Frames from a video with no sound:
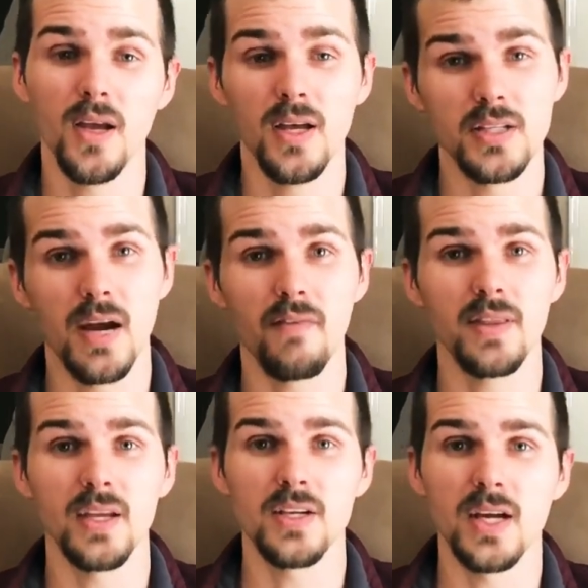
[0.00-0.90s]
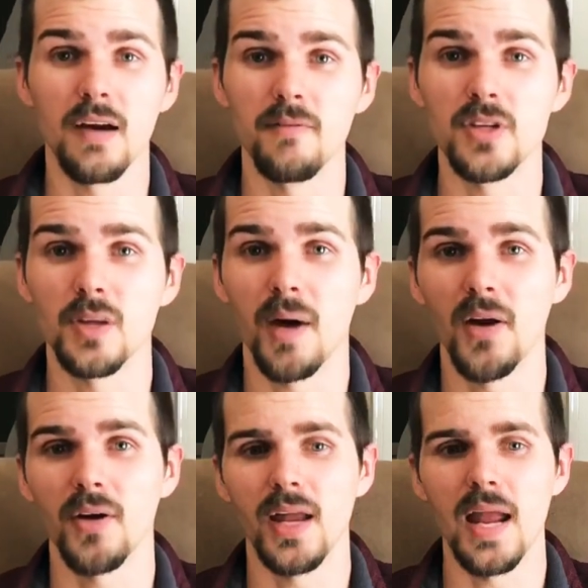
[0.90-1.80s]
to everything to come to the
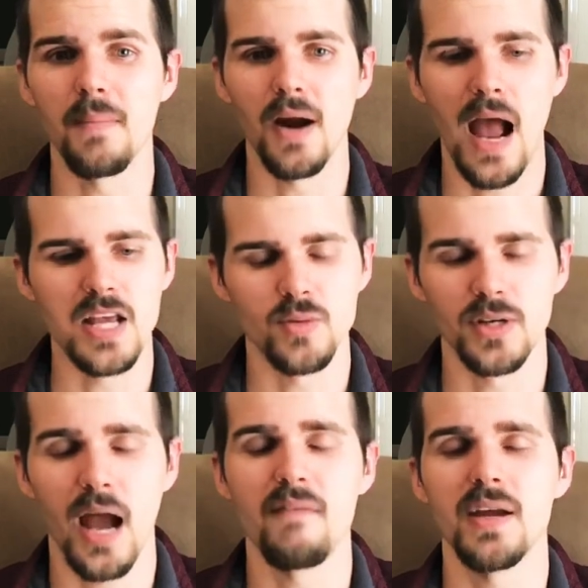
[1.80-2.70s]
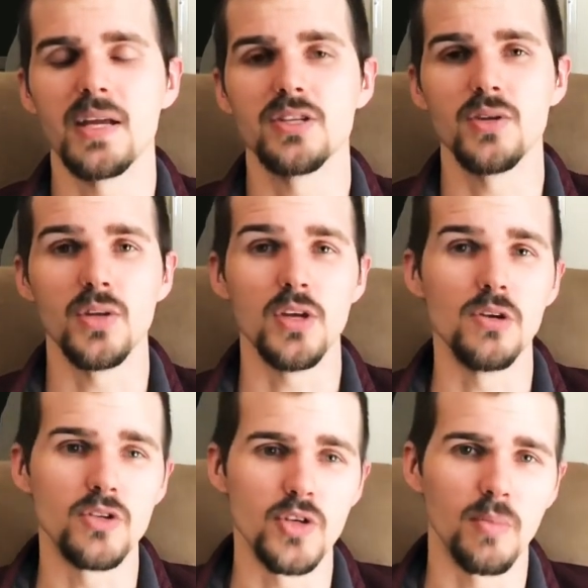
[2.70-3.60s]
Modern Gamer as we're diving into the
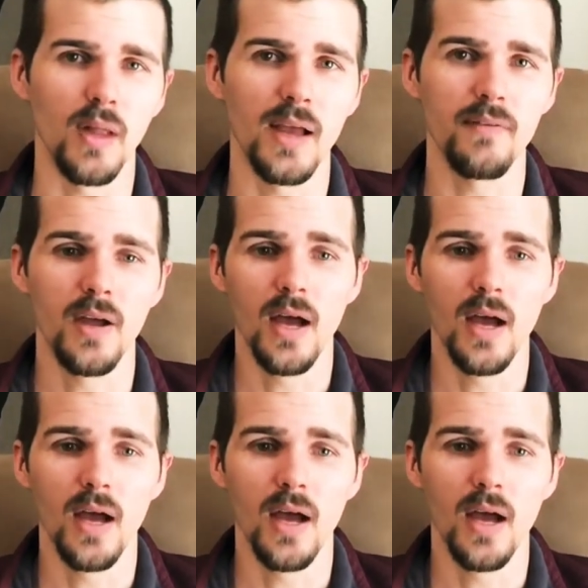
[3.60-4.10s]
YouTube life.